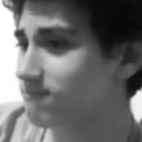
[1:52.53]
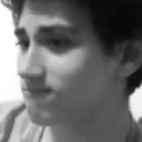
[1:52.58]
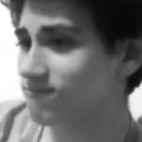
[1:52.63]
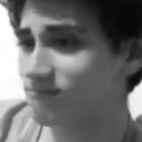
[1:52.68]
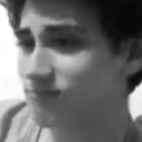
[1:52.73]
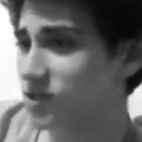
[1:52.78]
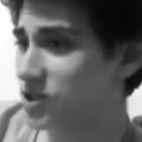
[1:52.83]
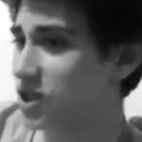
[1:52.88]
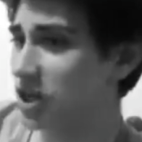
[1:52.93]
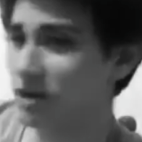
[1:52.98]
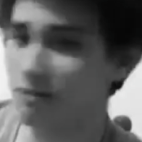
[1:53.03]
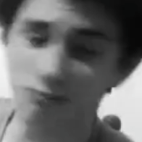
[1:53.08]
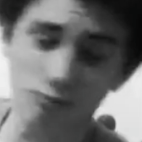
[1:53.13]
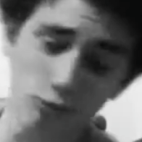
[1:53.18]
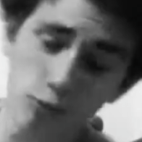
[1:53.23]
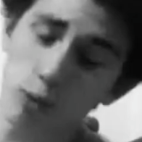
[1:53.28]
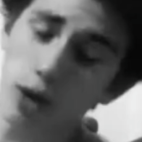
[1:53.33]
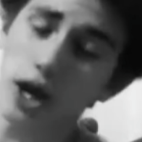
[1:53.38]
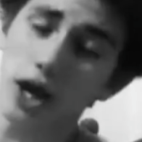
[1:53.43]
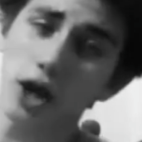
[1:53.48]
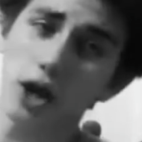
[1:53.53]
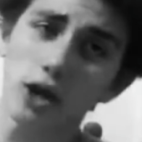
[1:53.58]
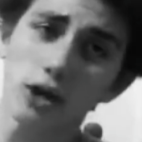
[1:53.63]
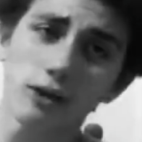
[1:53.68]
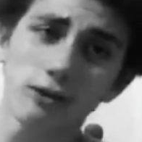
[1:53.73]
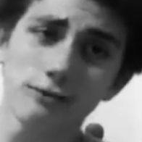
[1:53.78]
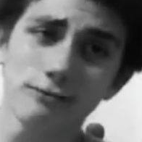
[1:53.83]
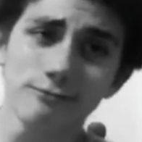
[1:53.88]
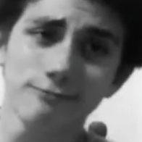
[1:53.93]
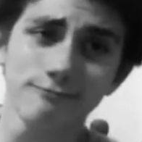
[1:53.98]
somewhere
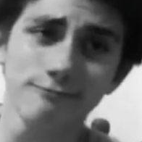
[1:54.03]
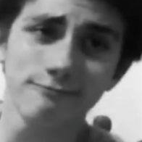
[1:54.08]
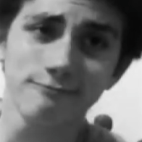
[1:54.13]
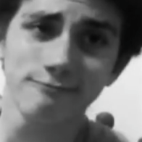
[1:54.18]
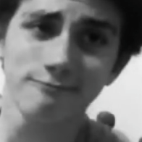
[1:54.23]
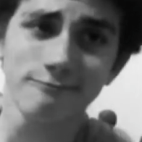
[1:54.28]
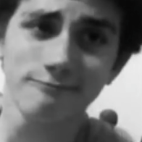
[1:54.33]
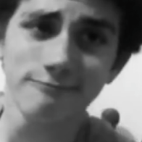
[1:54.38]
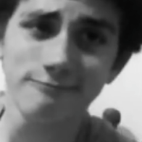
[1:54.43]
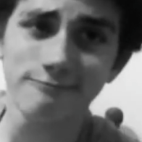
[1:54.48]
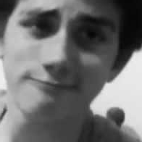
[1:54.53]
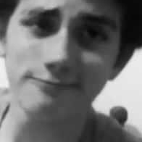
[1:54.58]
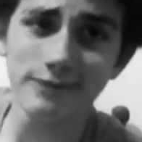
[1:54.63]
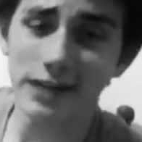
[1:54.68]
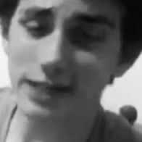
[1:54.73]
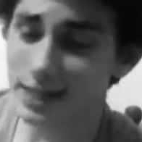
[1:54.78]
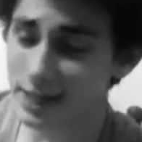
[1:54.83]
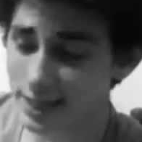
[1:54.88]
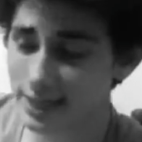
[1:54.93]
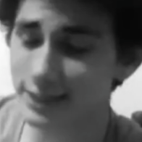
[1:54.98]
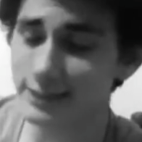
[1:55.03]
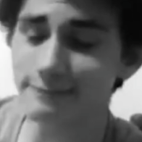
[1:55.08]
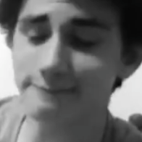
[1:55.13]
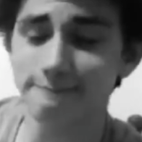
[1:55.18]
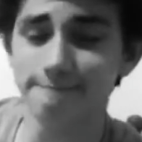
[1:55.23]
and did it.